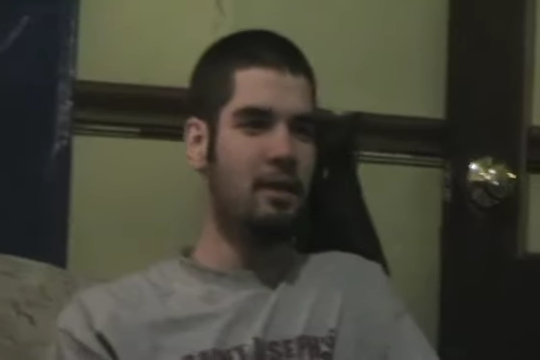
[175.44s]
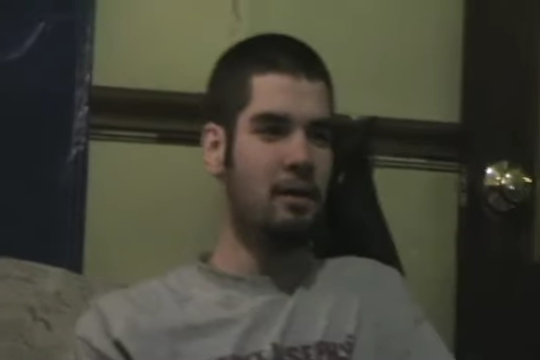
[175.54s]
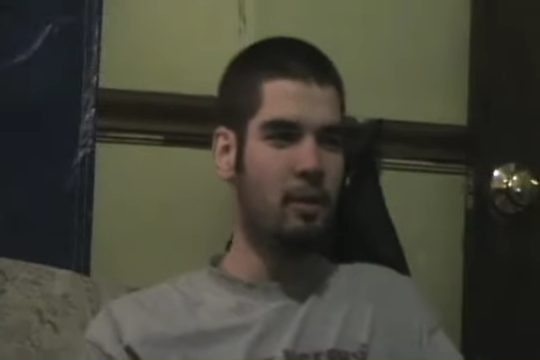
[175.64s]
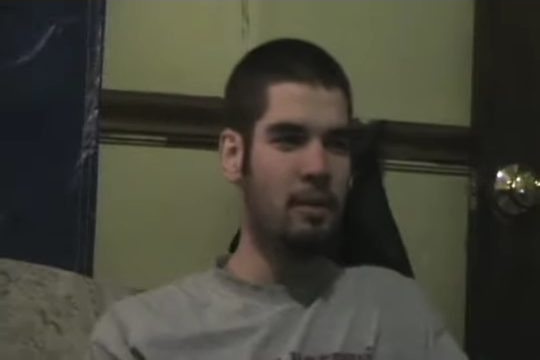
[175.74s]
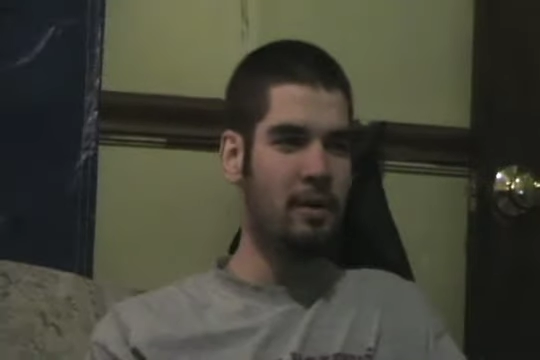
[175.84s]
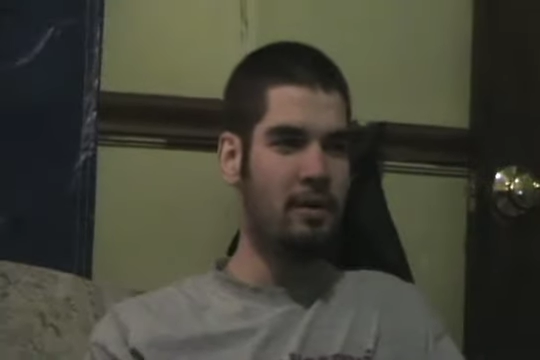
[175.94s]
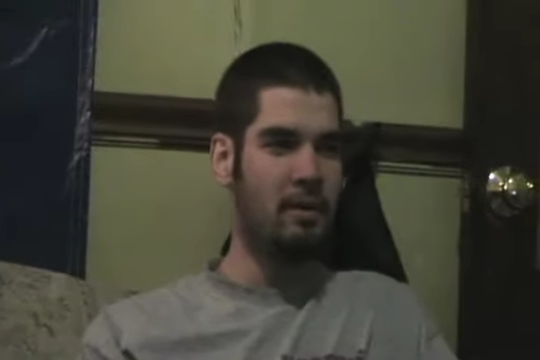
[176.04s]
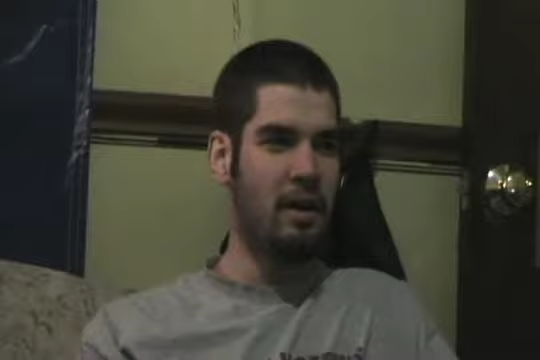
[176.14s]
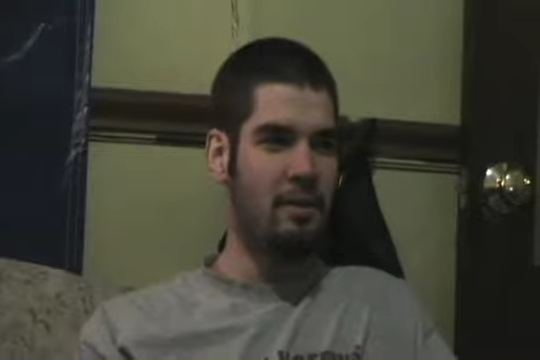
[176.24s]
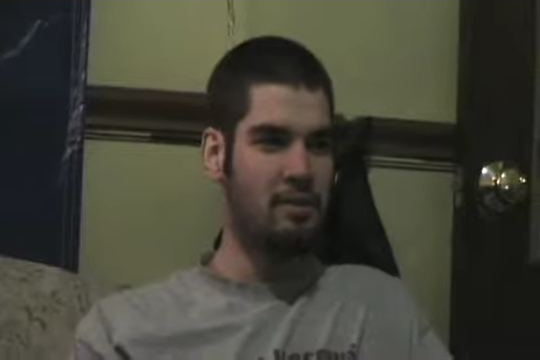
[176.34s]
Women are
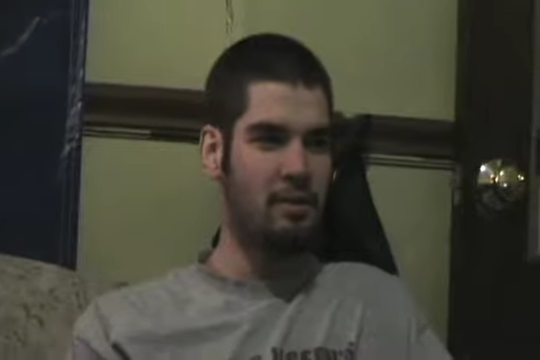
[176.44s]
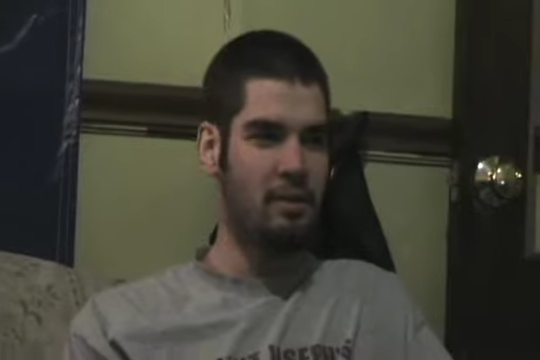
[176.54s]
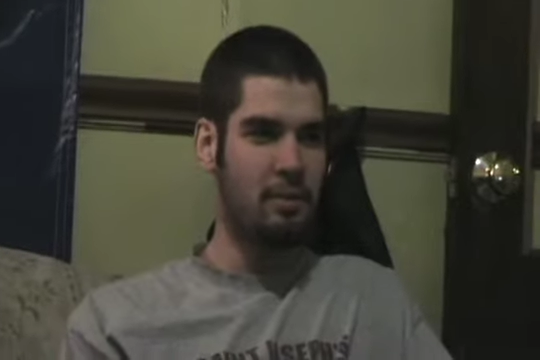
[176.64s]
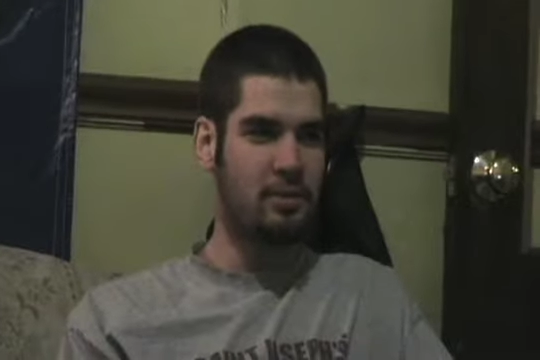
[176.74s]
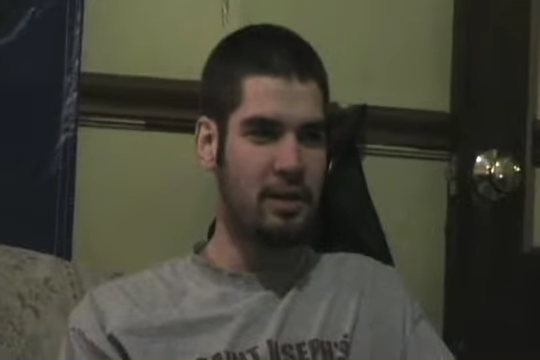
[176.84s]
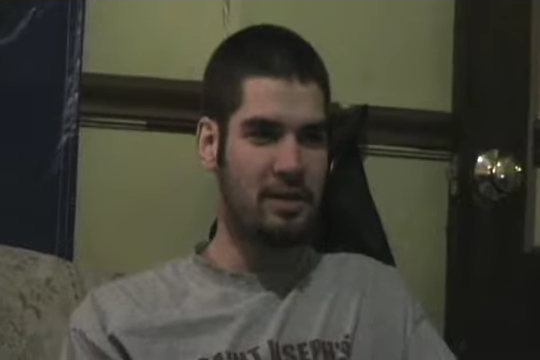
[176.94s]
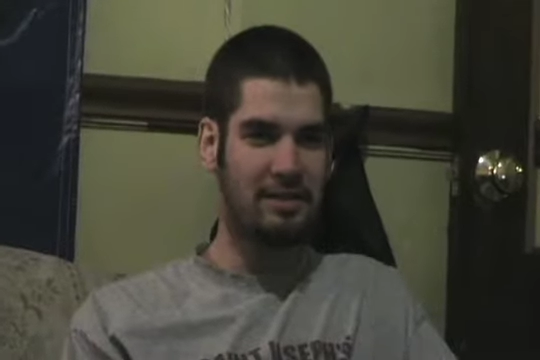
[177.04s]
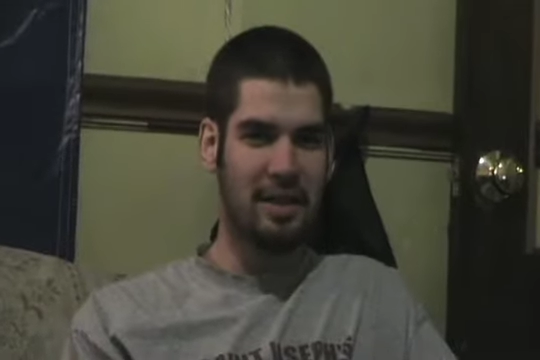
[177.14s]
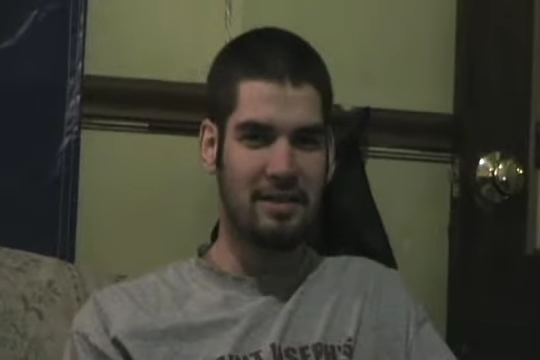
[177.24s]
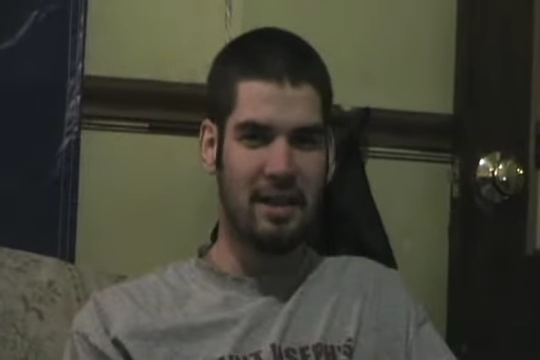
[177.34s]
absolutely portrayed as
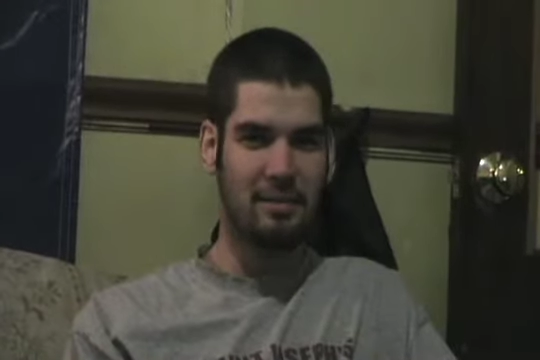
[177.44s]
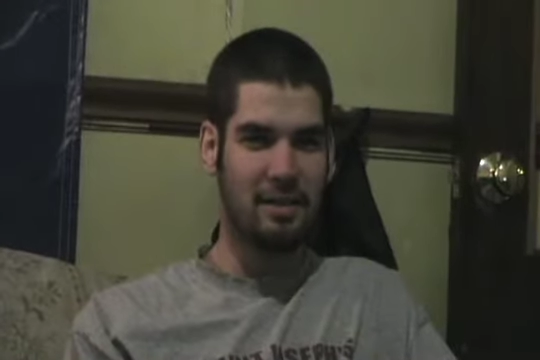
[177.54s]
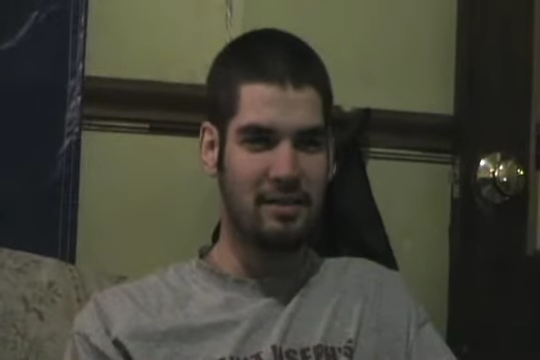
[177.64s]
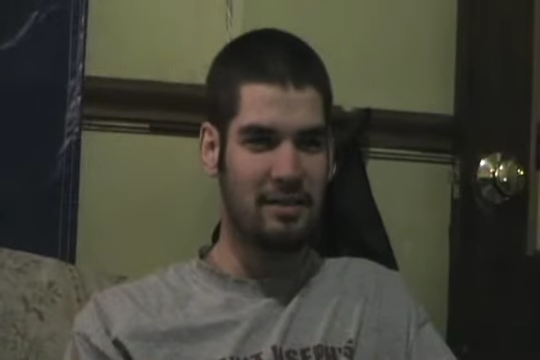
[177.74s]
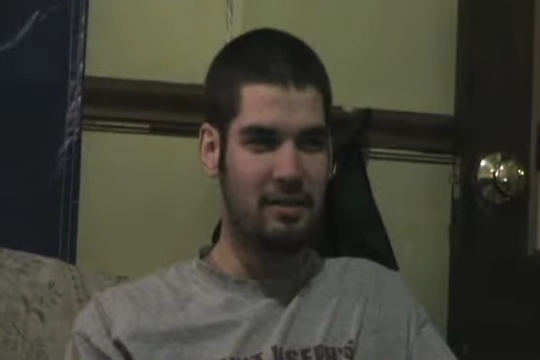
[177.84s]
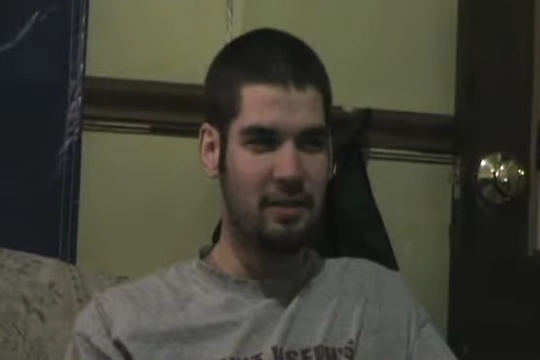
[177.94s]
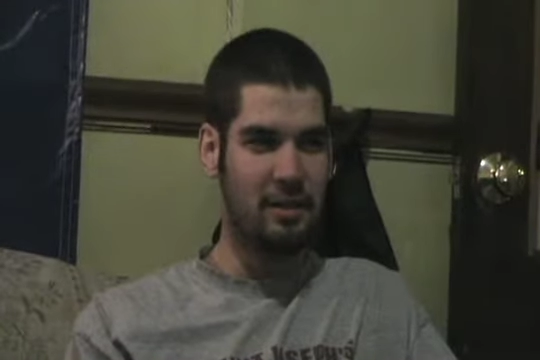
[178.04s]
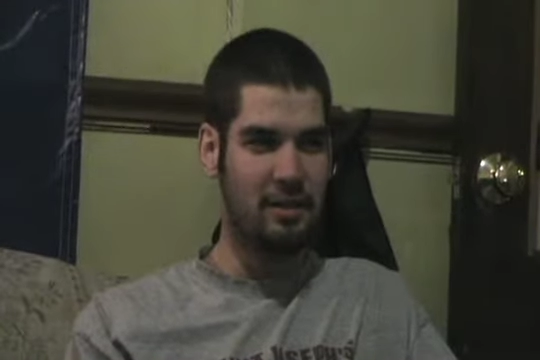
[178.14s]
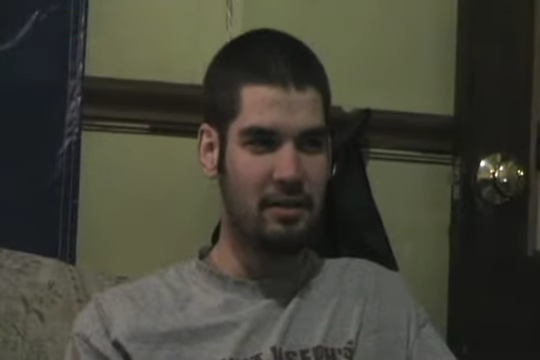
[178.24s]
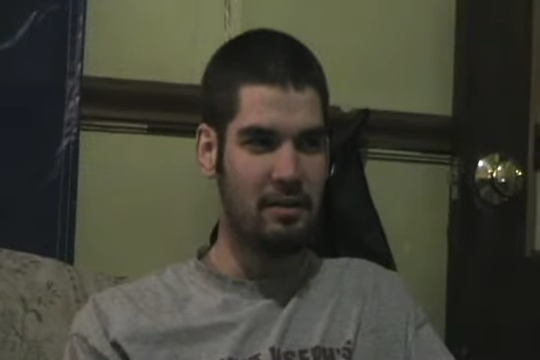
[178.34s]
sex objects in the
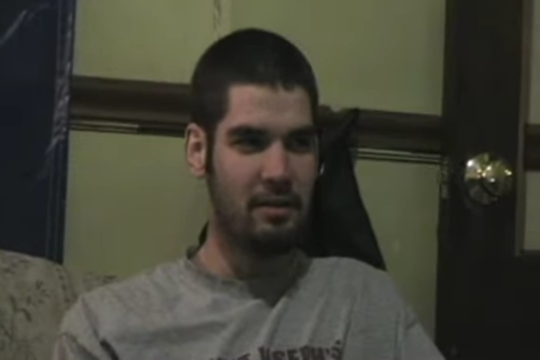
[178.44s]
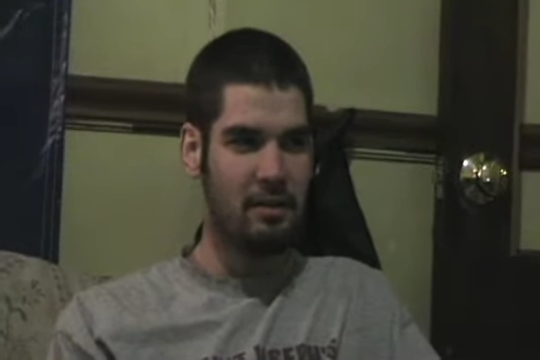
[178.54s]
media.